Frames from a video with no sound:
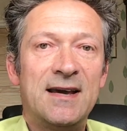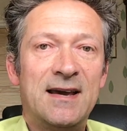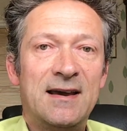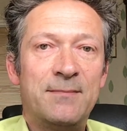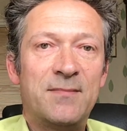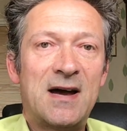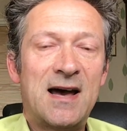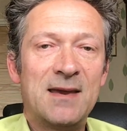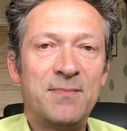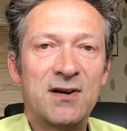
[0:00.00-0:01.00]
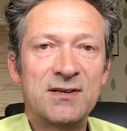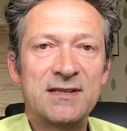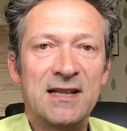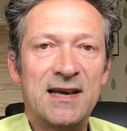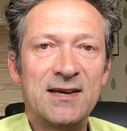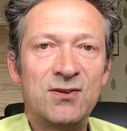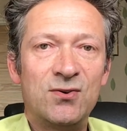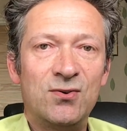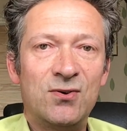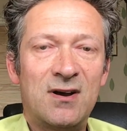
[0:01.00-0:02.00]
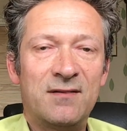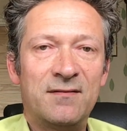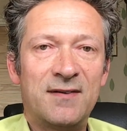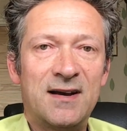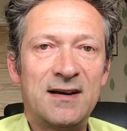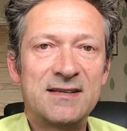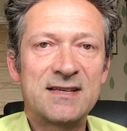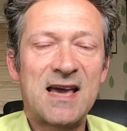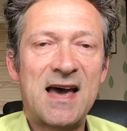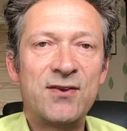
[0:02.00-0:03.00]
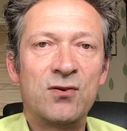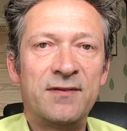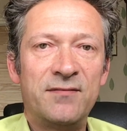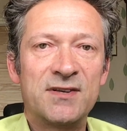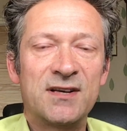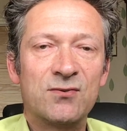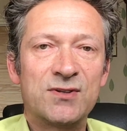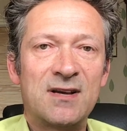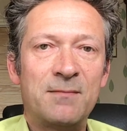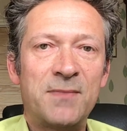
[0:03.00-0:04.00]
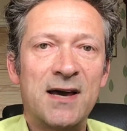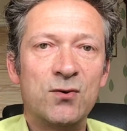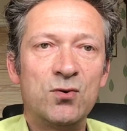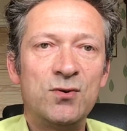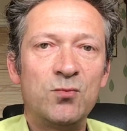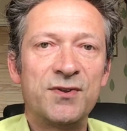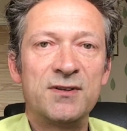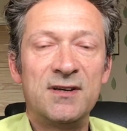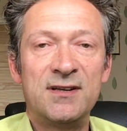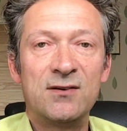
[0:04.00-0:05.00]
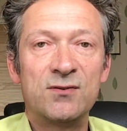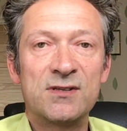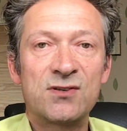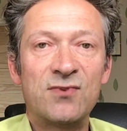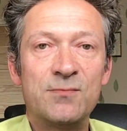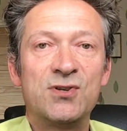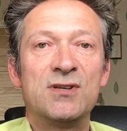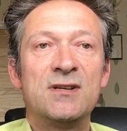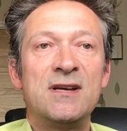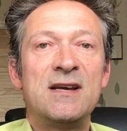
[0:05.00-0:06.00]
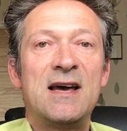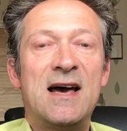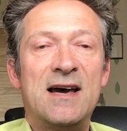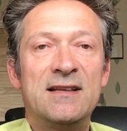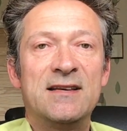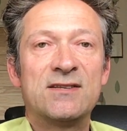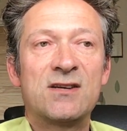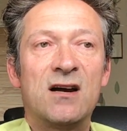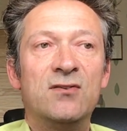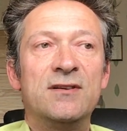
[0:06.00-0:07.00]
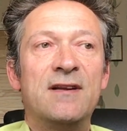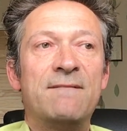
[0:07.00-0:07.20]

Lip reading: I personally like to have a scan of every single stamp I own with a detailed description and its current